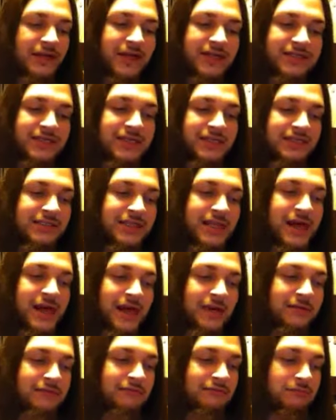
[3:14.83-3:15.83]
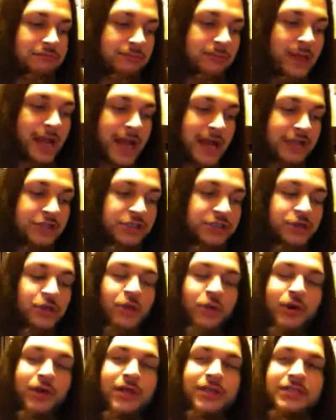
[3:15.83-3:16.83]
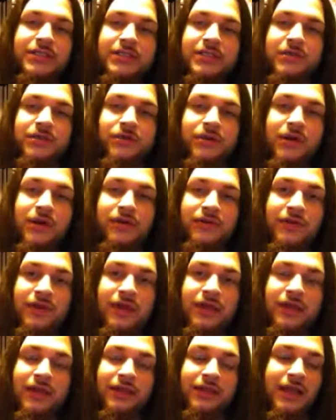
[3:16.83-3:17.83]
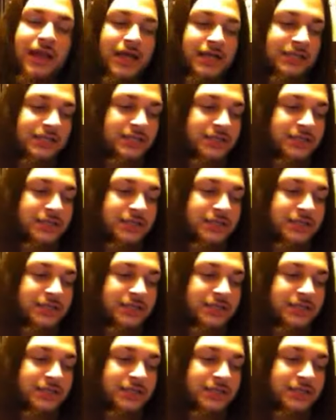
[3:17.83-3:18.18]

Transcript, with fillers: Like I said, it's not action oriented or anything like that.